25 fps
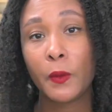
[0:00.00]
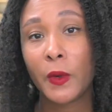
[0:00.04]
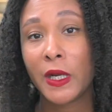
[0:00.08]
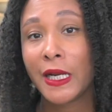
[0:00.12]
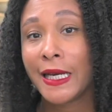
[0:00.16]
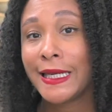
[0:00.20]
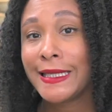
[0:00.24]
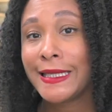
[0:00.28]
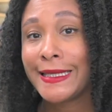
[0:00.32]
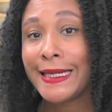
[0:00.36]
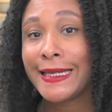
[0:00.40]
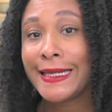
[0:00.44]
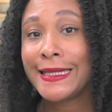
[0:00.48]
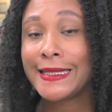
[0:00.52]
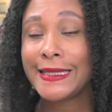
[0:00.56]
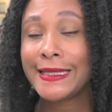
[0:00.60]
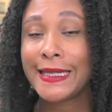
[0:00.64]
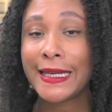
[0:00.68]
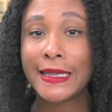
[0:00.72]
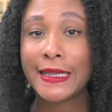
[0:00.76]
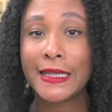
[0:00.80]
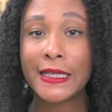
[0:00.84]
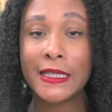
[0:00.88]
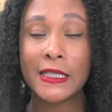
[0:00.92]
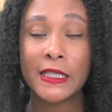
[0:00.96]
And when I say
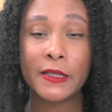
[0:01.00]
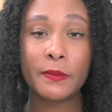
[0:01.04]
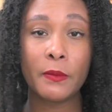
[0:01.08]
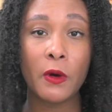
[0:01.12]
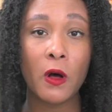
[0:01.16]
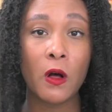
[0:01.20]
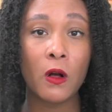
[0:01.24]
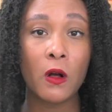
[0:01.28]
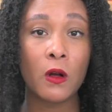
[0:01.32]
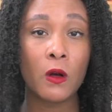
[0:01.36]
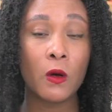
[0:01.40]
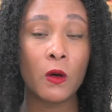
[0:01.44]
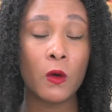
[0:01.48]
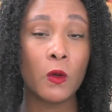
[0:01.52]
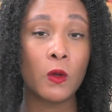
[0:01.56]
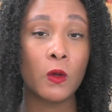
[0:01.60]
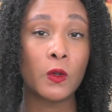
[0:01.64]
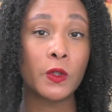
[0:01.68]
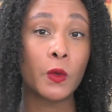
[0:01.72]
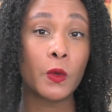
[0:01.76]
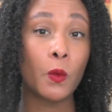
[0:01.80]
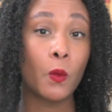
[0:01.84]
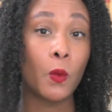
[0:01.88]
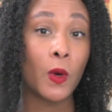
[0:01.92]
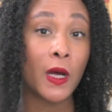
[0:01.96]
set these small
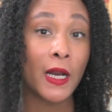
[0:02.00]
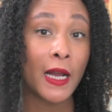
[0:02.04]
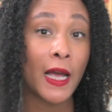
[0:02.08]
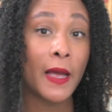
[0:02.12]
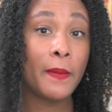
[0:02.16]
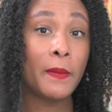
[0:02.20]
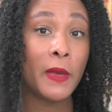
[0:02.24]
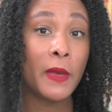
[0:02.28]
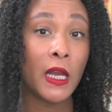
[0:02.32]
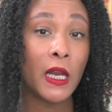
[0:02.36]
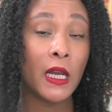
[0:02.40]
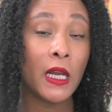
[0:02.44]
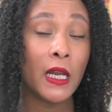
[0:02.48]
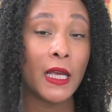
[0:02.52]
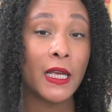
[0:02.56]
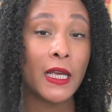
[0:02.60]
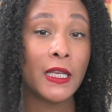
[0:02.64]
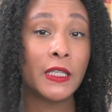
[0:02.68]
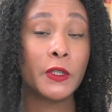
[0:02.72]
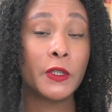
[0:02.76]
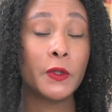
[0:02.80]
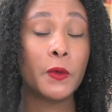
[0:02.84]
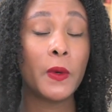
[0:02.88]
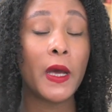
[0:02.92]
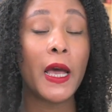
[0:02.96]
goals, what I mean
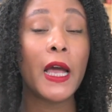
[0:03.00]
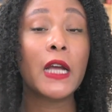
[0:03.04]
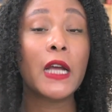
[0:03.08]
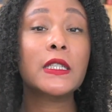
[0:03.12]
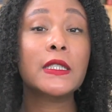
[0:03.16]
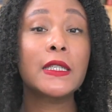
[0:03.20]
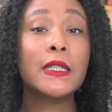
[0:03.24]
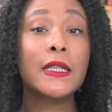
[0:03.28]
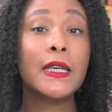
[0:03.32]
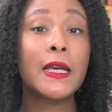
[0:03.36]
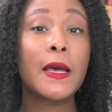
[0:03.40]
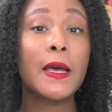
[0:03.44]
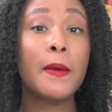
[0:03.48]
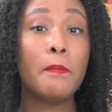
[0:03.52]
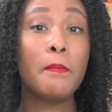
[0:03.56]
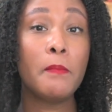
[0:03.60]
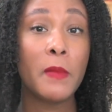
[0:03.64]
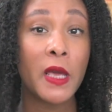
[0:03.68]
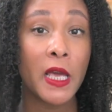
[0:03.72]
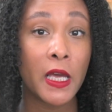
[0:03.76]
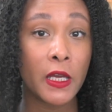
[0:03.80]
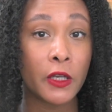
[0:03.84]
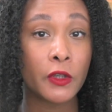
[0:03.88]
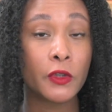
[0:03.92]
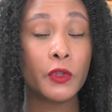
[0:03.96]
is to actually
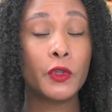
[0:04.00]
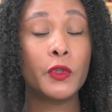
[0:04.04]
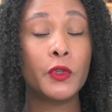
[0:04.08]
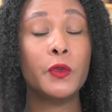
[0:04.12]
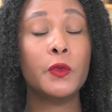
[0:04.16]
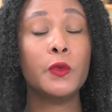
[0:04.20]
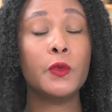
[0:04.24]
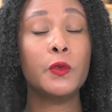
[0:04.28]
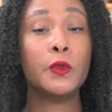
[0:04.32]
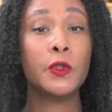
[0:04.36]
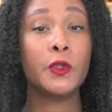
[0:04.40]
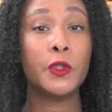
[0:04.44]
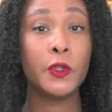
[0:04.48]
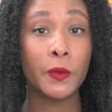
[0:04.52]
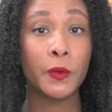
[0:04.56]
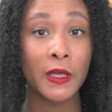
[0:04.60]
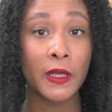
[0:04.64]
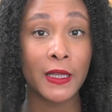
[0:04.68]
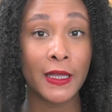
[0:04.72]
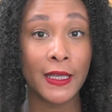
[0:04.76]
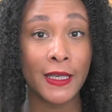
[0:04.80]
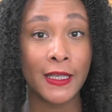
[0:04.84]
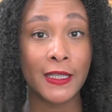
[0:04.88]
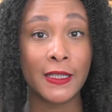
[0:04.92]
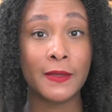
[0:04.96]
commit to
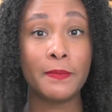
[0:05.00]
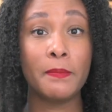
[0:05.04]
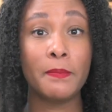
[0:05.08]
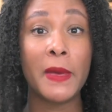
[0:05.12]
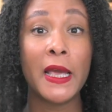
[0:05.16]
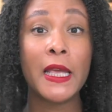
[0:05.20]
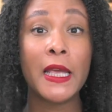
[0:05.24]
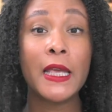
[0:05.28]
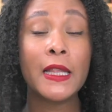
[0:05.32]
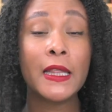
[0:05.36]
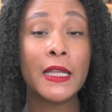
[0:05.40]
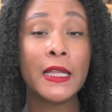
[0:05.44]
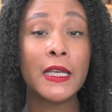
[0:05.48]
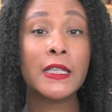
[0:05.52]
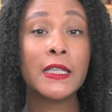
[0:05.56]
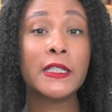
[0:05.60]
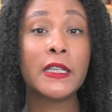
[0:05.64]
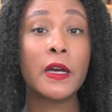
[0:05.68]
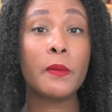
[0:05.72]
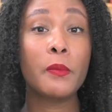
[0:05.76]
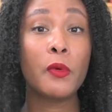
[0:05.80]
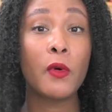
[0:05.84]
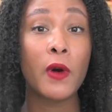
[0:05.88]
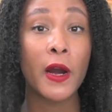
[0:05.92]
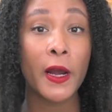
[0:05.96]
doing these, making these
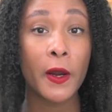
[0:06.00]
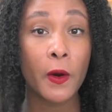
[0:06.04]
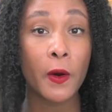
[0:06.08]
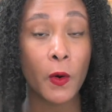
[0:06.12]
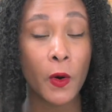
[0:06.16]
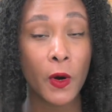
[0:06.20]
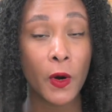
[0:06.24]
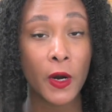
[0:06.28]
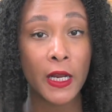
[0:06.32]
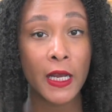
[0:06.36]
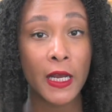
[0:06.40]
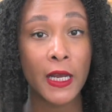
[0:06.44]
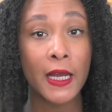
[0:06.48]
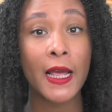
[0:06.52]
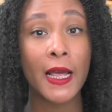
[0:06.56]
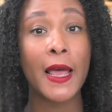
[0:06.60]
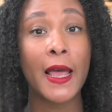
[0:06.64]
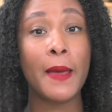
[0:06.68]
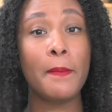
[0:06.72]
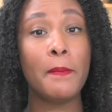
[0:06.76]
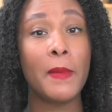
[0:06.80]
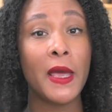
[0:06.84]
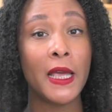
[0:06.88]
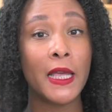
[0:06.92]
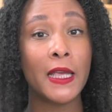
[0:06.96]
a priority
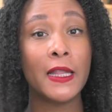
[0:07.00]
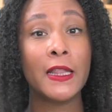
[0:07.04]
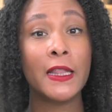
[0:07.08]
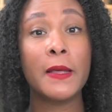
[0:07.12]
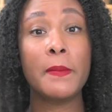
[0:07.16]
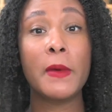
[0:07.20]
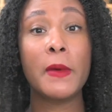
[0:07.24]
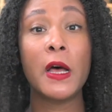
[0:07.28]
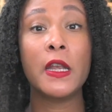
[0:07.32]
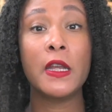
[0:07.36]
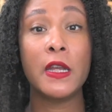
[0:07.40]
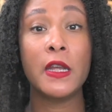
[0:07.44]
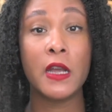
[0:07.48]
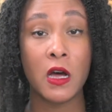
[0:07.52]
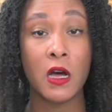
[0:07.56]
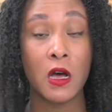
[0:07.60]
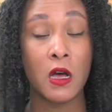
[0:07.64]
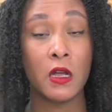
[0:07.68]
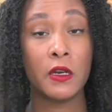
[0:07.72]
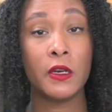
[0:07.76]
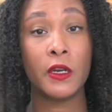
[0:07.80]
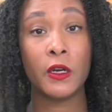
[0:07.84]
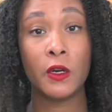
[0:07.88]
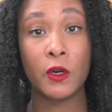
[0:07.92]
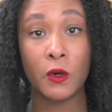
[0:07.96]
and making them a
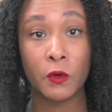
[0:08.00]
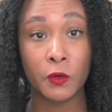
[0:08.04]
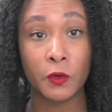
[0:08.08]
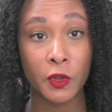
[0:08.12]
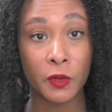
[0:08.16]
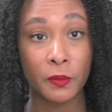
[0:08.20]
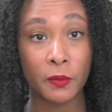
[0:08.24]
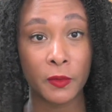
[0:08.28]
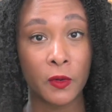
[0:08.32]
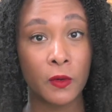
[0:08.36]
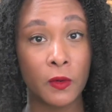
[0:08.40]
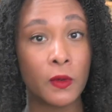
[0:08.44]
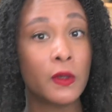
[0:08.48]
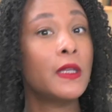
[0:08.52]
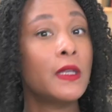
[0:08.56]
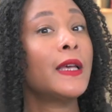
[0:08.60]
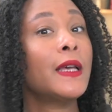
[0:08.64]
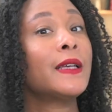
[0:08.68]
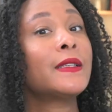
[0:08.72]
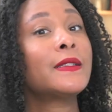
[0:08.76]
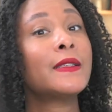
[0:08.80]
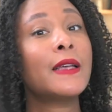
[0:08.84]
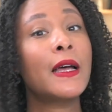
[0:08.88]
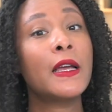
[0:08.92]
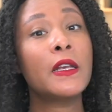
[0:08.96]
non-negotiable.
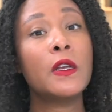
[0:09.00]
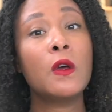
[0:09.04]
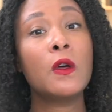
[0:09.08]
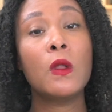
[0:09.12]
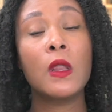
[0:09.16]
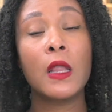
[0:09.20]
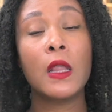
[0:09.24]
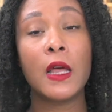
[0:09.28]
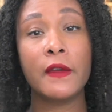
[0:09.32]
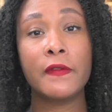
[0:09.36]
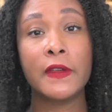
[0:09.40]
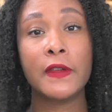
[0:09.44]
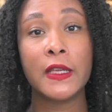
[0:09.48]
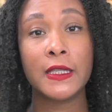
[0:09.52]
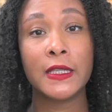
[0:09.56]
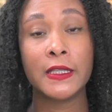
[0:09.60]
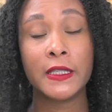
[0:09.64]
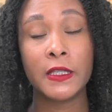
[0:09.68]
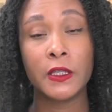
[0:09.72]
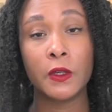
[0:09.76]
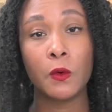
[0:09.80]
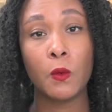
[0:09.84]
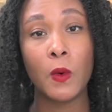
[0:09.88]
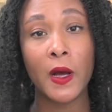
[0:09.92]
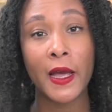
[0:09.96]
Yes, I know life gets
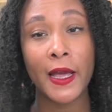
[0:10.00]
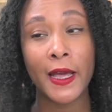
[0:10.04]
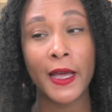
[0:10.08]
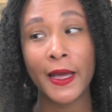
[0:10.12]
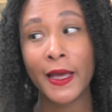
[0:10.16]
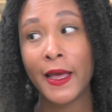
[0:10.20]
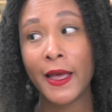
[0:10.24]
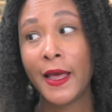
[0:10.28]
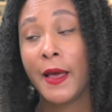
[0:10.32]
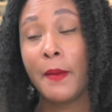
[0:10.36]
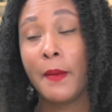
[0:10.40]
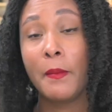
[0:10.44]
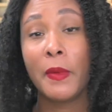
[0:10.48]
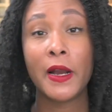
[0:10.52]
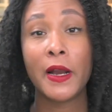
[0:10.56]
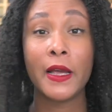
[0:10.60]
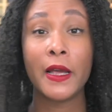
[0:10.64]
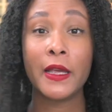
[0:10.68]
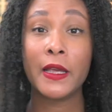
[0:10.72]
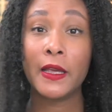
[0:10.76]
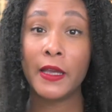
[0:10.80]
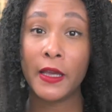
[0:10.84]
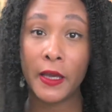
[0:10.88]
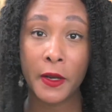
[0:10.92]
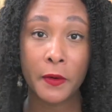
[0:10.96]
in the way, but I
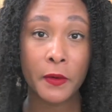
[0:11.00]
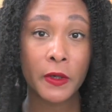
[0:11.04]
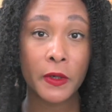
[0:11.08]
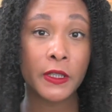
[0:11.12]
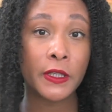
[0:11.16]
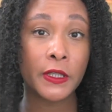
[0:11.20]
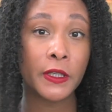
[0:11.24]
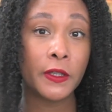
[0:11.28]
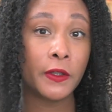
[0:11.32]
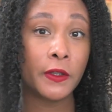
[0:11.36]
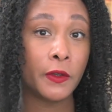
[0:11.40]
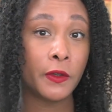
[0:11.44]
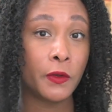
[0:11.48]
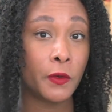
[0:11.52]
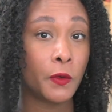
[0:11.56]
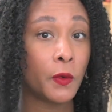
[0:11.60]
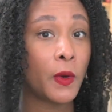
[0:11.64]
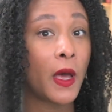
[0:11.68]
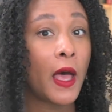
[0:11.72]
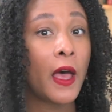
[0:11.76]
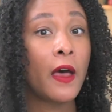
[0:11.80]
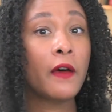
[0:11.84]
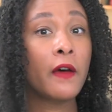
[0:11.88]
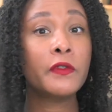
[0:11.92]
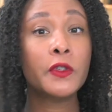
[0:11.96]
guarantee you
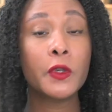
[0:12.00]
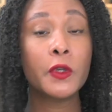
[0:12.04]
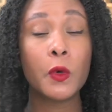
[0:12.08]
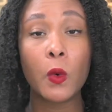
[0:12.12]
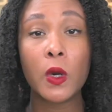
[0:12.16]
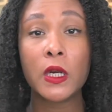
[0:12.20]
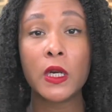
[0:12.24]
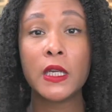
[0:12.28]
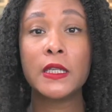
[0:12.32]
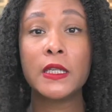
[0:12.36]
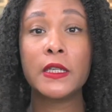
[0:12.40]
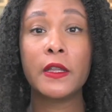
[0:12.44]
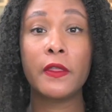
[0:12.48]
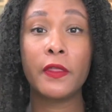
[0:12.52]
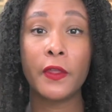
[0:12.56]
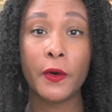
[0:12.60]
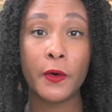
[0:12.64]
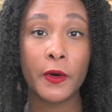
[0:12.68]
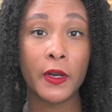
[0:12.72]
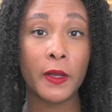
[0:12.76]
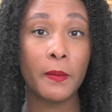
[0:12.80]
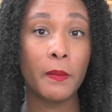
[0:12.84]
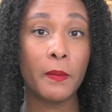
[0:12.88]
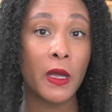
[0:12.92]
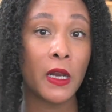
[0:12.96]
have 20 to
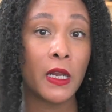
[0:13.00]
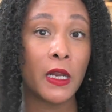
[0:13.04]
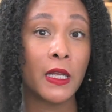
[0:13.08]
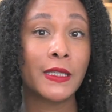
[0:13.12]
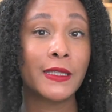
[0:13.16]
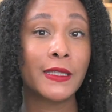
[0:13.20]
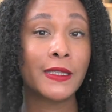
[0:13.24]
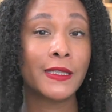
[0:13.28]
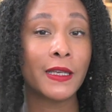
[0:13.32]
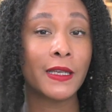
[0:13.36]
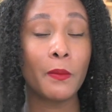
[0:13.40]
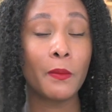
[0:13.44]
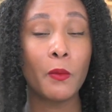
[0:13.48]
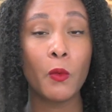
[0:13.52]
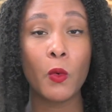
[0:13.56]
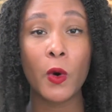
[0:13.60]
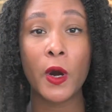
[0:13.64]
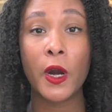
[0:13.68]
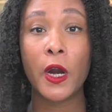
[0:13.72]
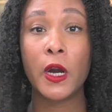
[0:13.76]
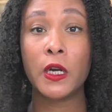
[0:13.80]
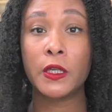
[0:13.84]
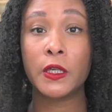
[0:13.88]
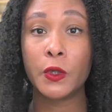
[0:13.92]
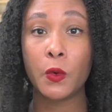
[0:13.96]
30 minutes
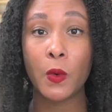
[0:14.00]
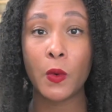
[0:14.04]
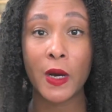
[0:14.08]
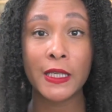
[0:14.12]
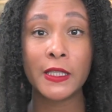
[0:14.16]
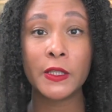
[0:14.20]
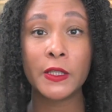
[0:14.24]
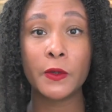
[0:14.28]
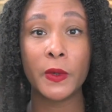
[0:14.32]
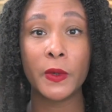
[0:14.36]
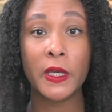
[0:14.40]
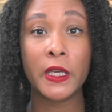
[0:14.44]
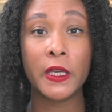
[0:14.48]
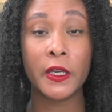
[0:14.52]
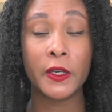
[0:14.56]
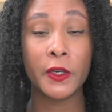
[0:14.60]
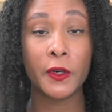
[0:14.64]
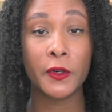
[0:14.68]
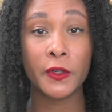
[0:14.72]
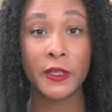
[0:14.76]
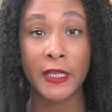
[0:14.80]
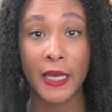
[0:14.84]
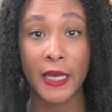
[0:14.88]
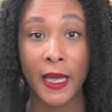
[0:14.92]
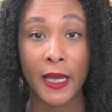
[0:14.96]
somewhere twice a week in
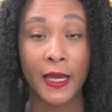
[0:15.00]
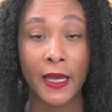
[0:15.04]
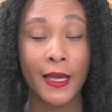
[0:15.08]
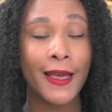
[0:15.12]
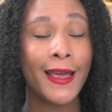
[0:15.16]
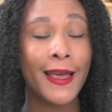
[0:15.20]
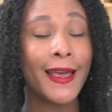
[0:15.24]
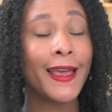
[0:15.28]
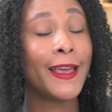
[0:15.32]
your day.